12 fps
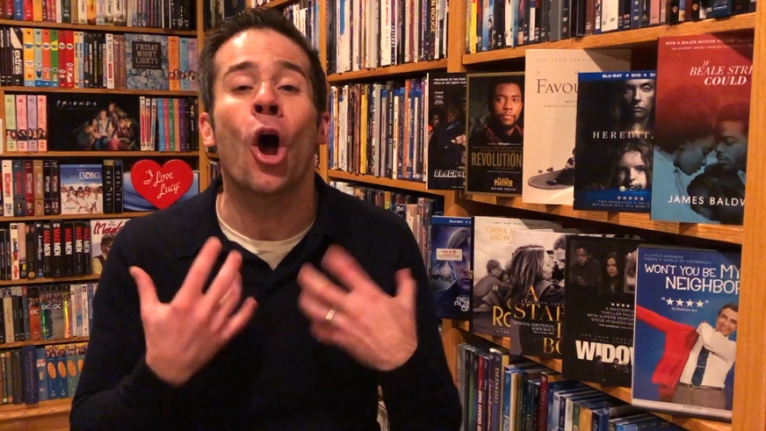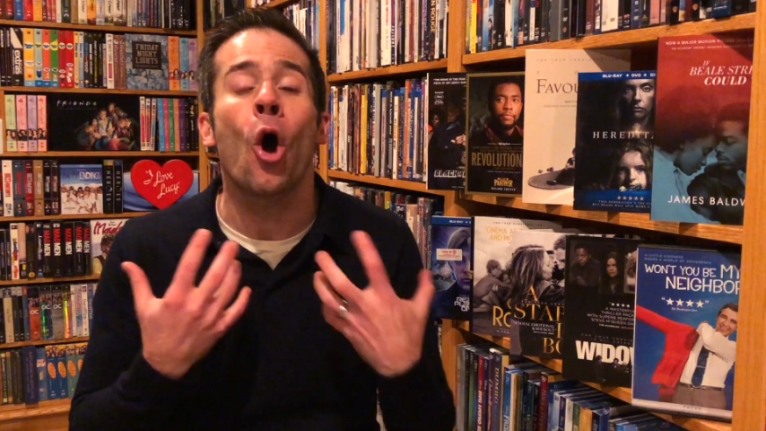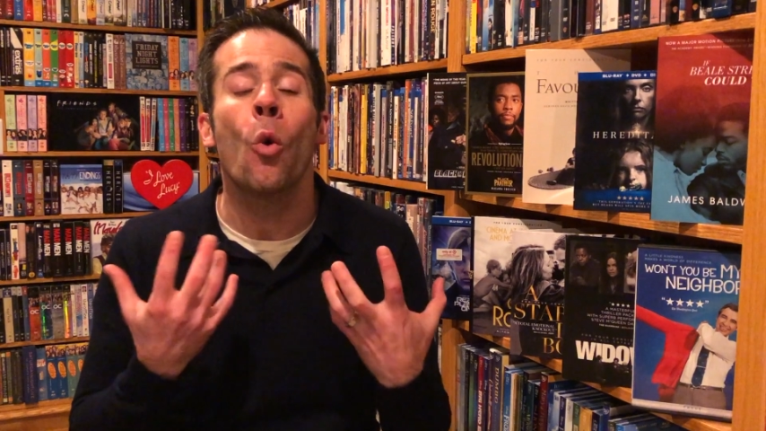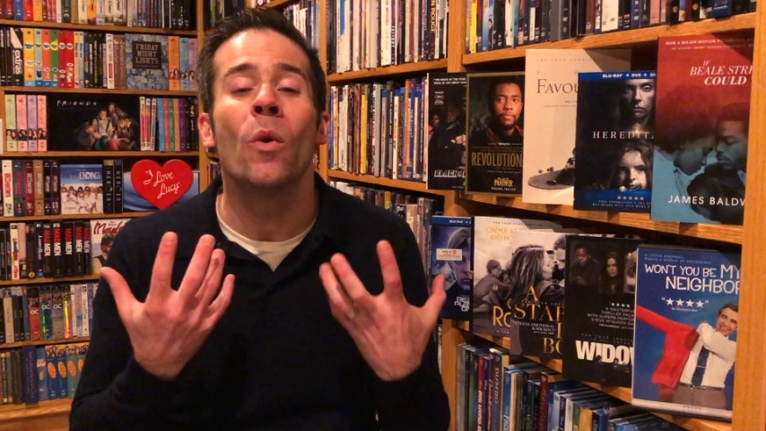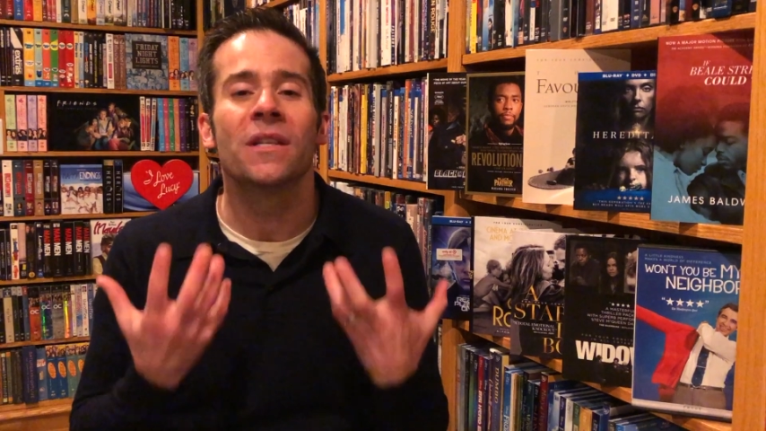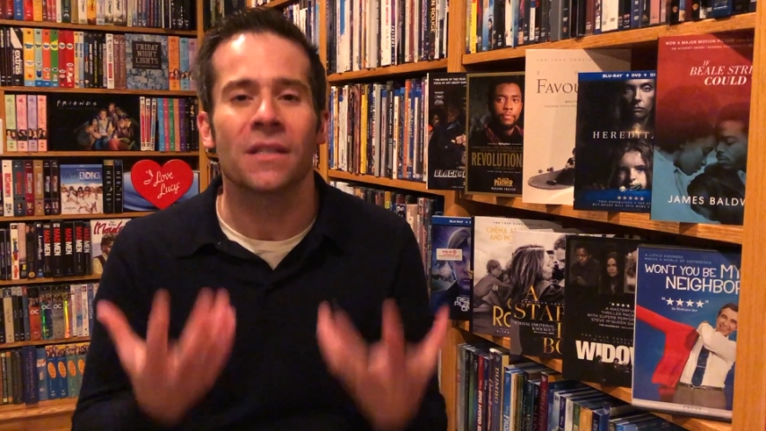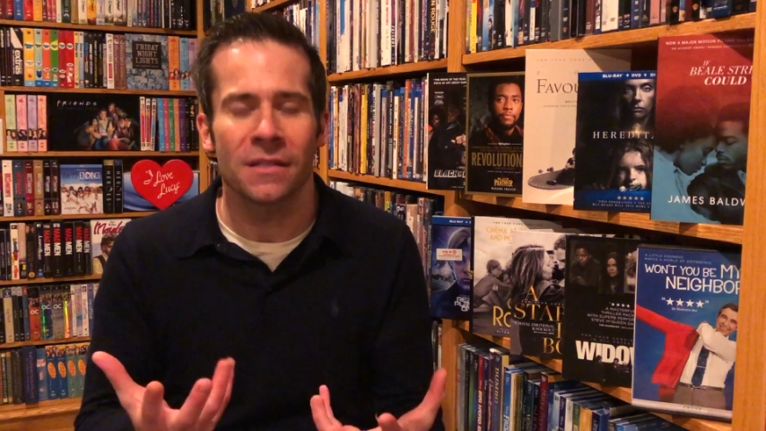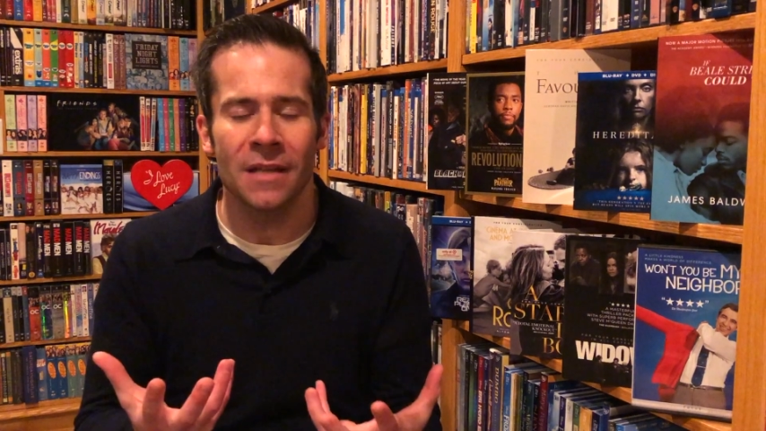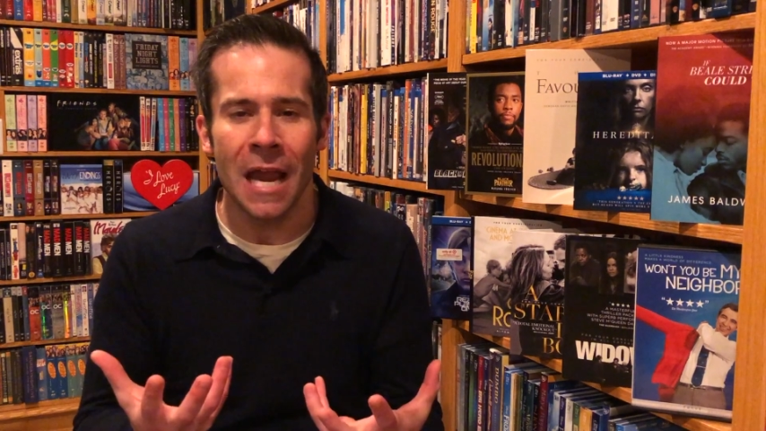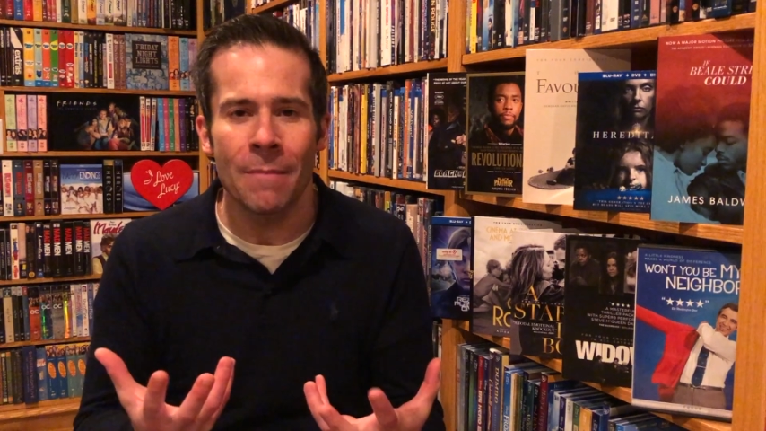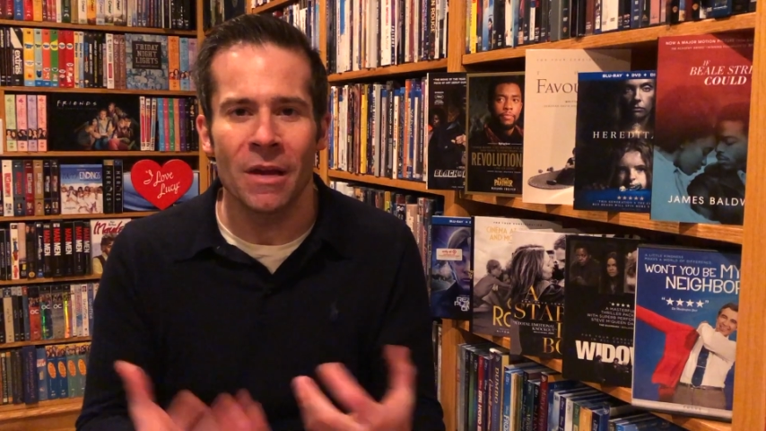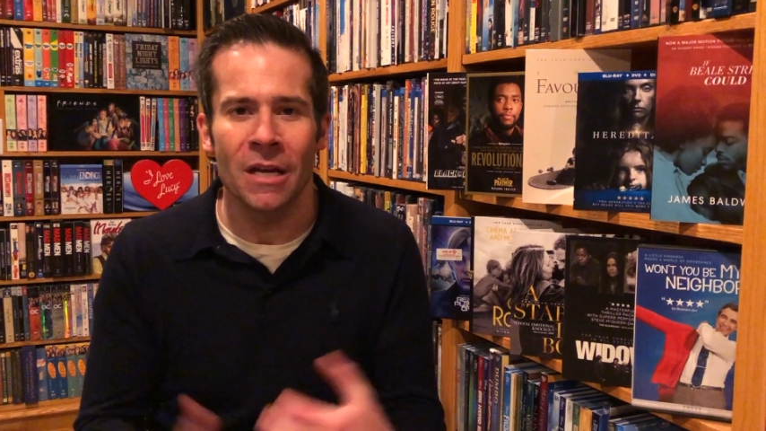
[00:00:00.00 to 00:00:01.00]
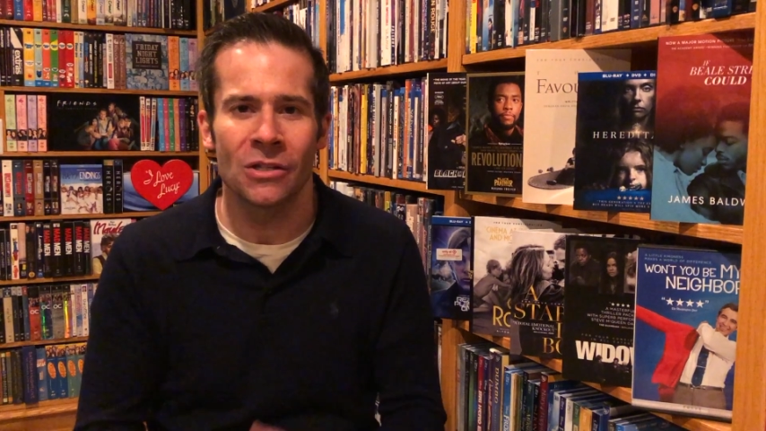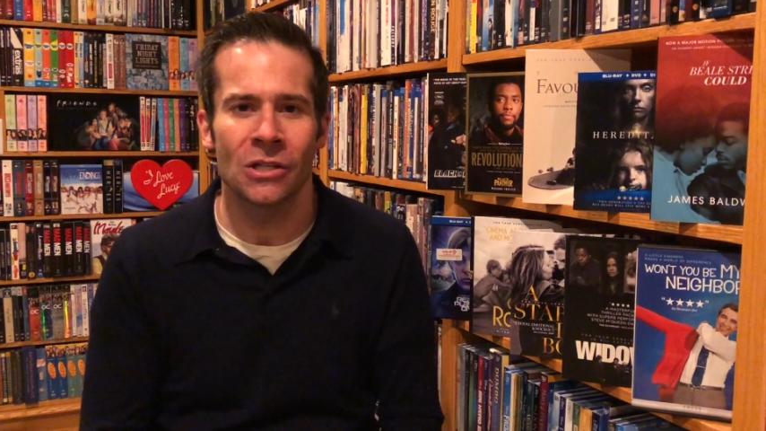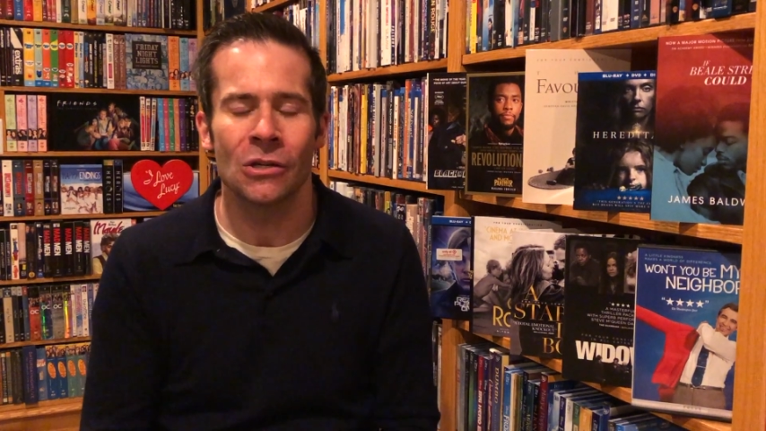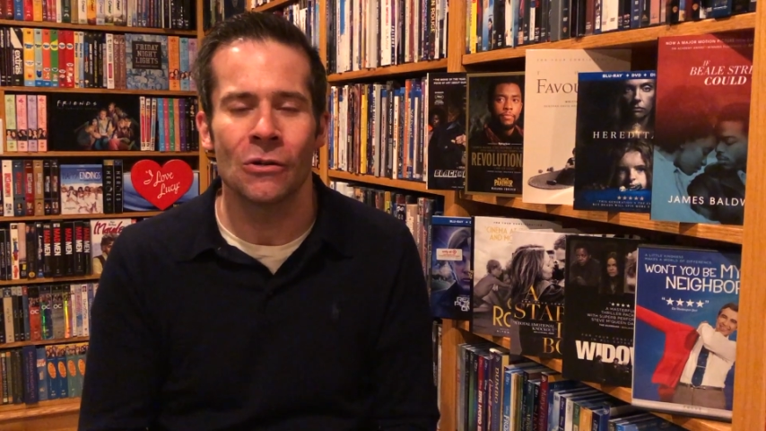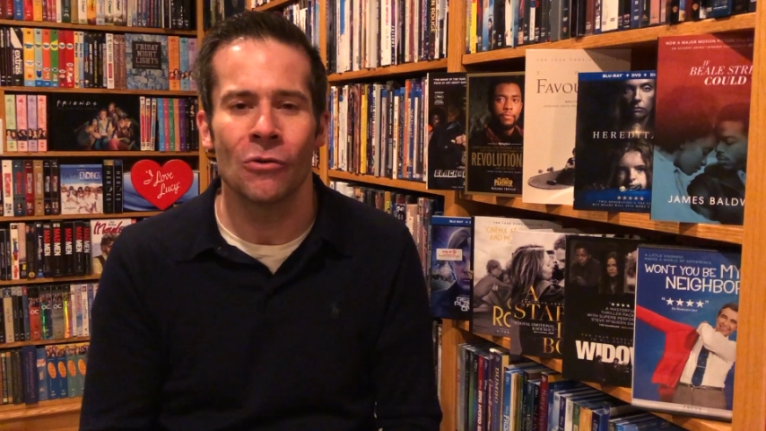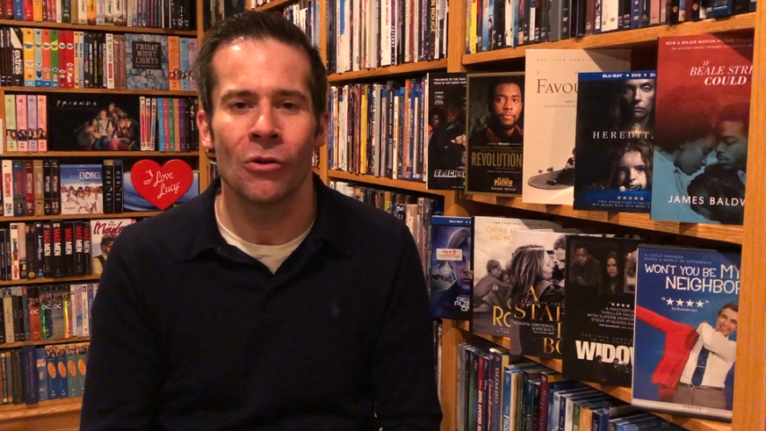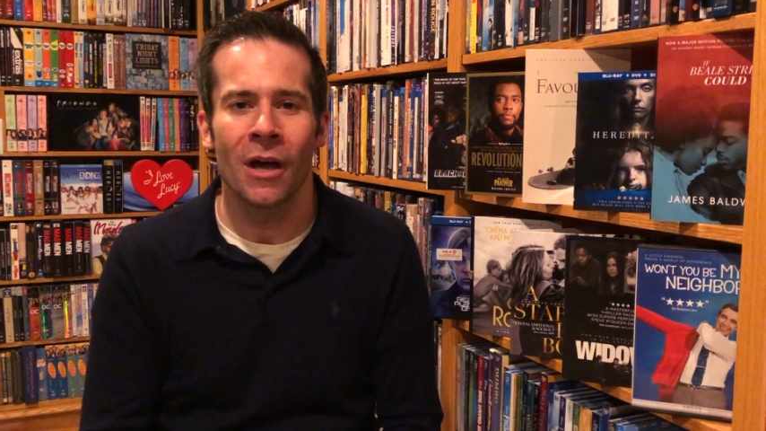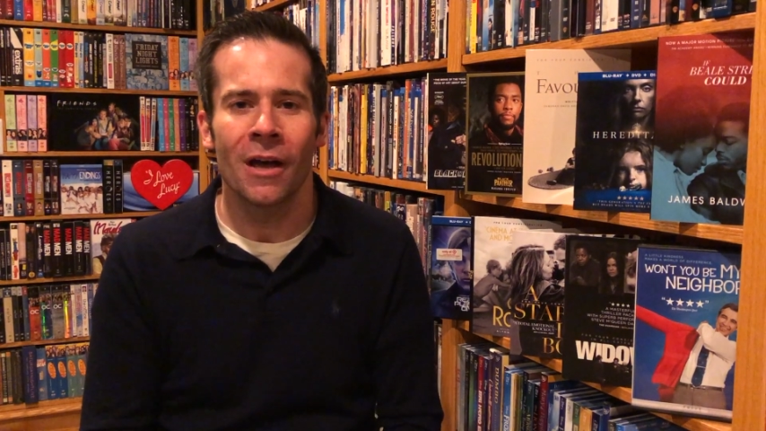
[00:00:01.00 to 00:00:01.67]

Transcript: always escaping to